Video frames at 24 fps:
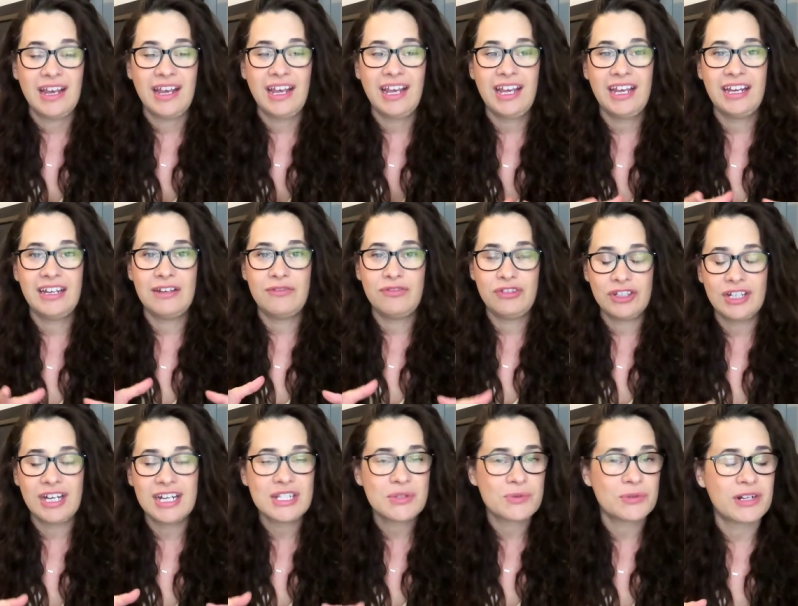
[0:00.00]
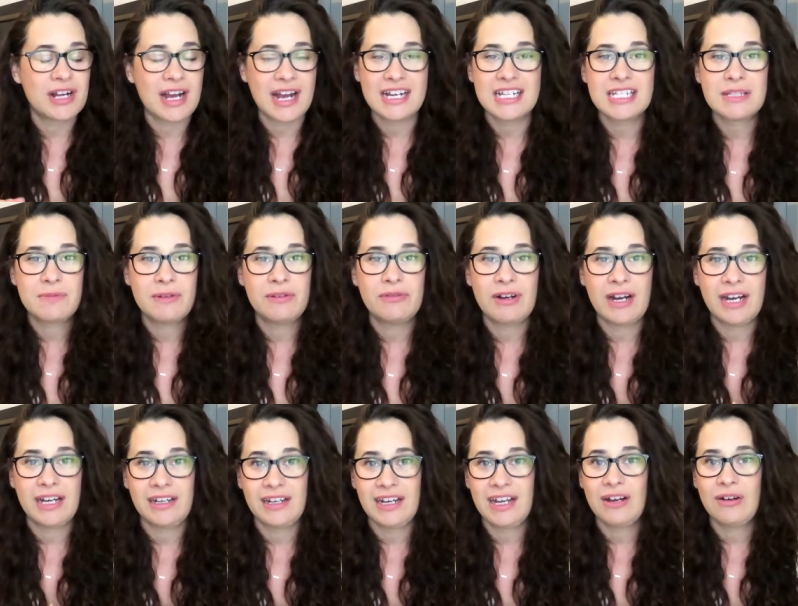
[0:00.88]
and if you guys were to ask me
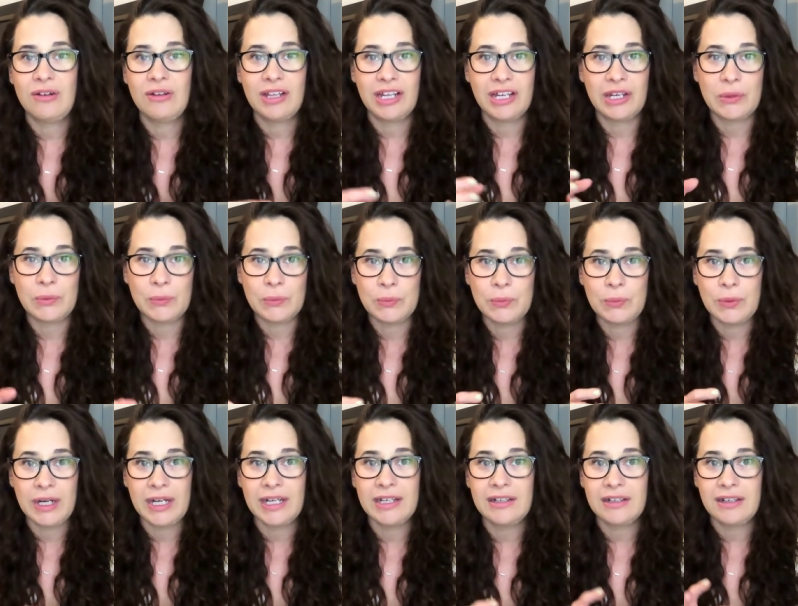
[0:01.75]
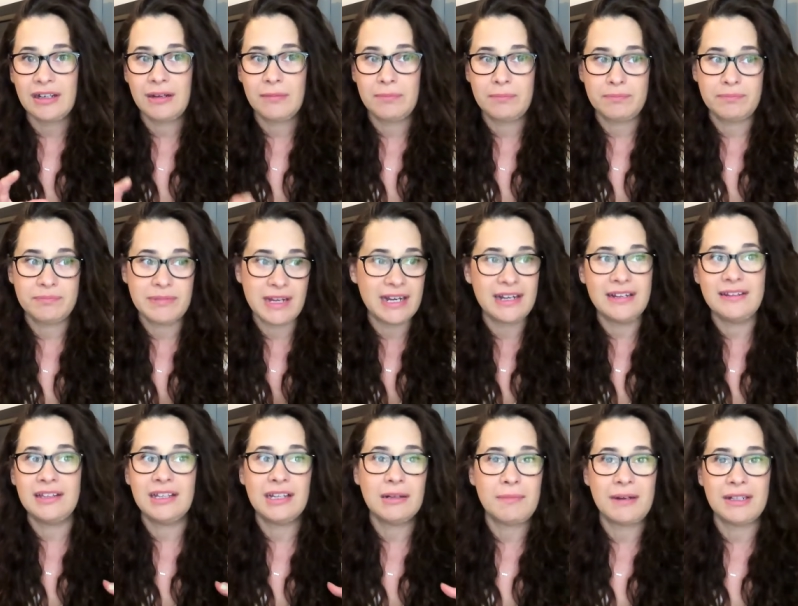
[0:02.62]
right now, like, what, uh,
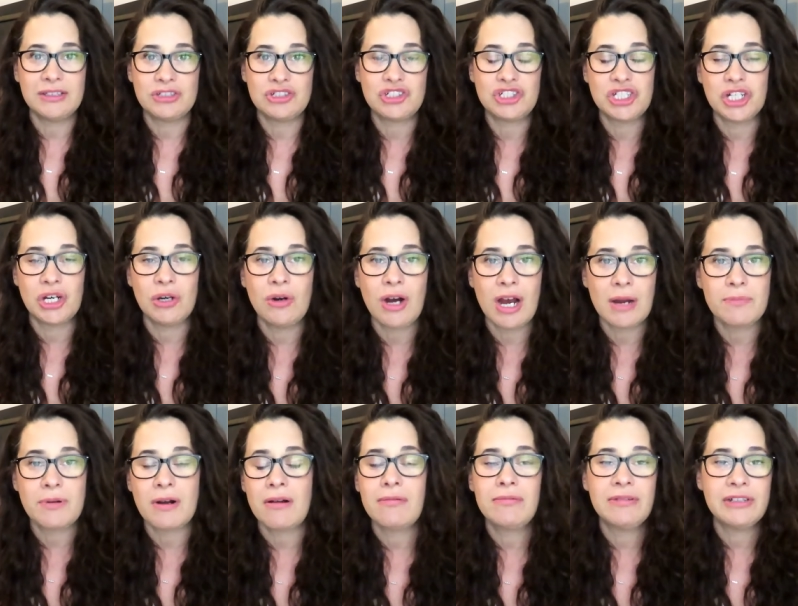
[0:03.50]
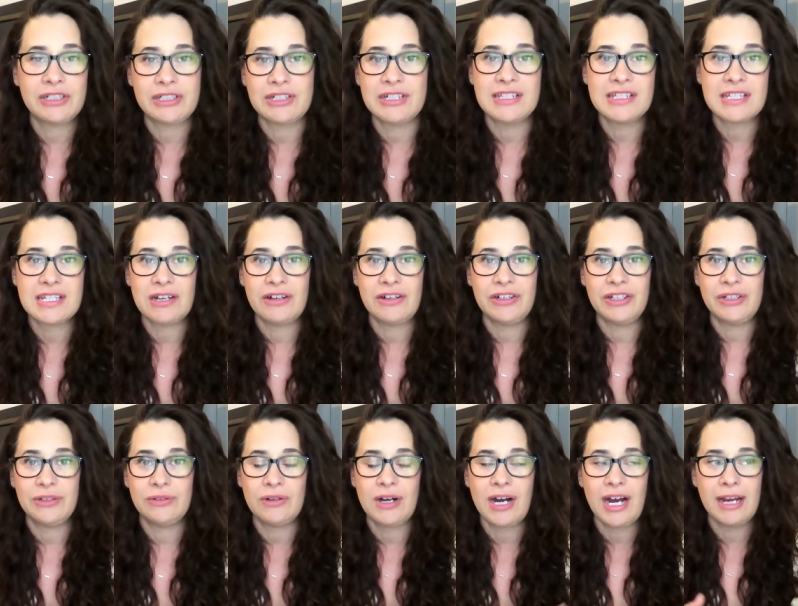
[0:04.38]
anything about the show, I probably couldn't tell
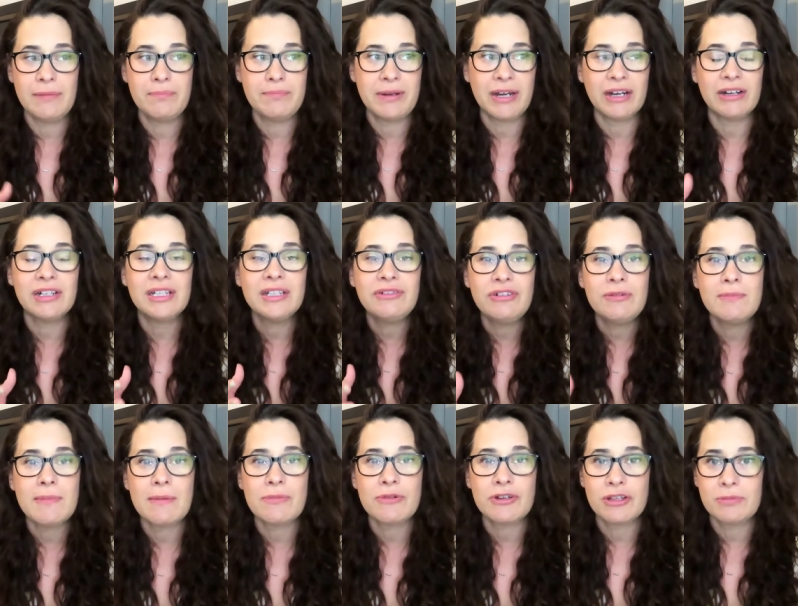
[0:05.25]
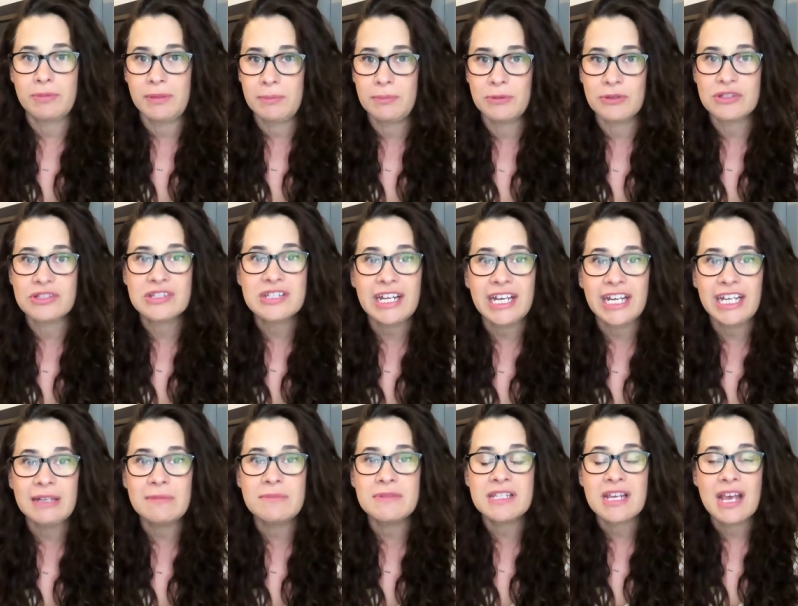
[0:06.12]
you. I barely remember the people's
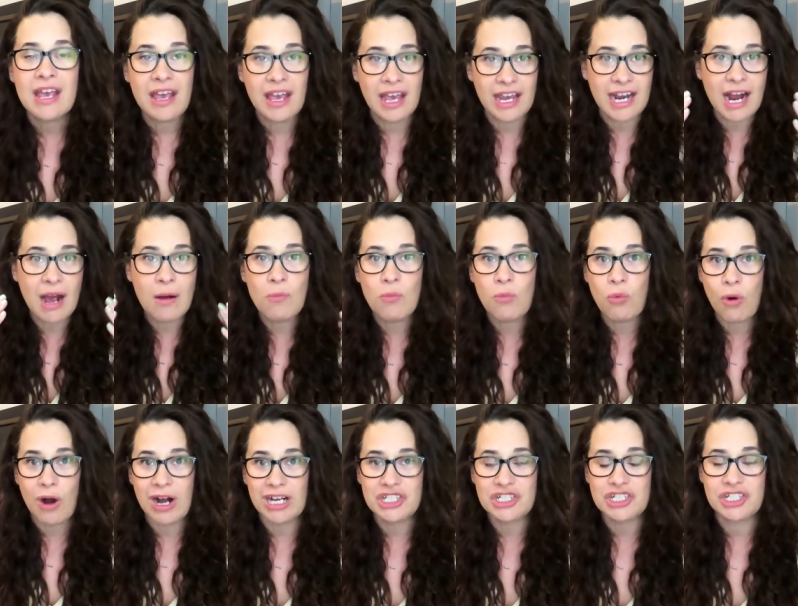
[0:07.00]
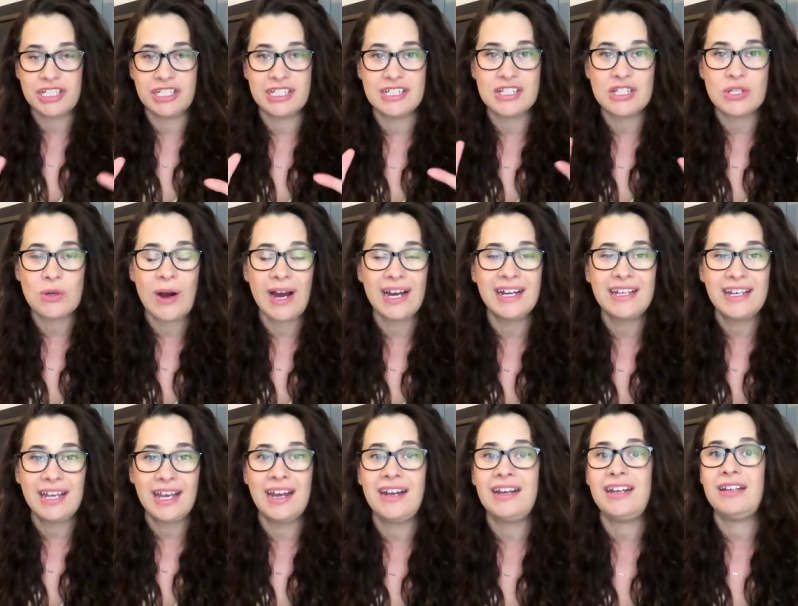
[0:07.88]
names, and I'm watching it, so I
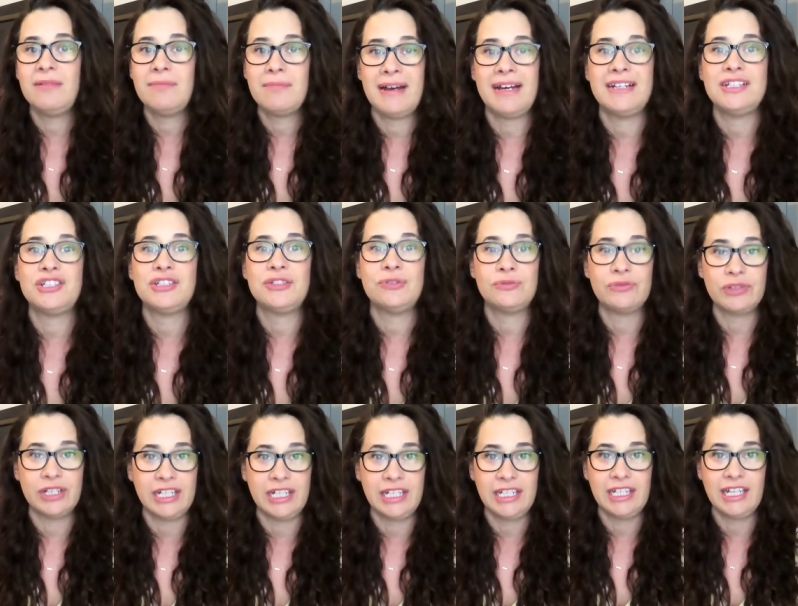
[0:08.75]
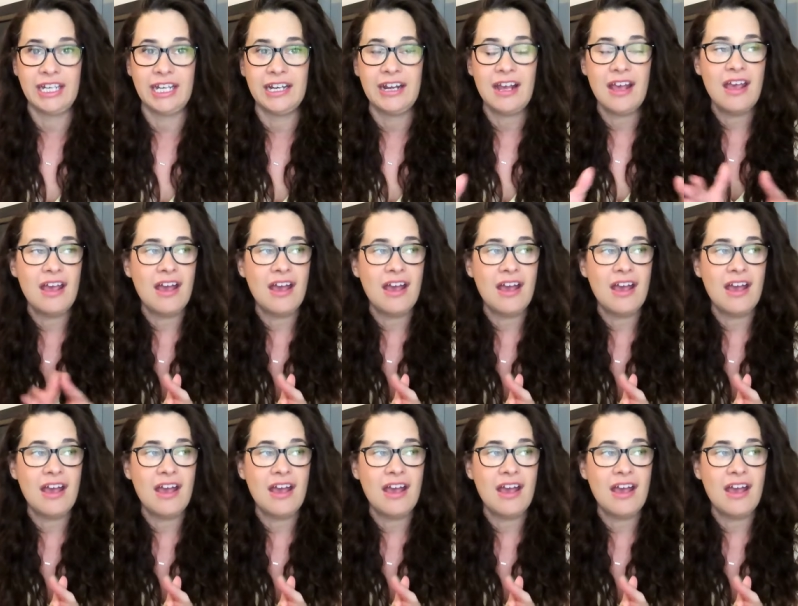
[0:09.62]
can't imagine reading it.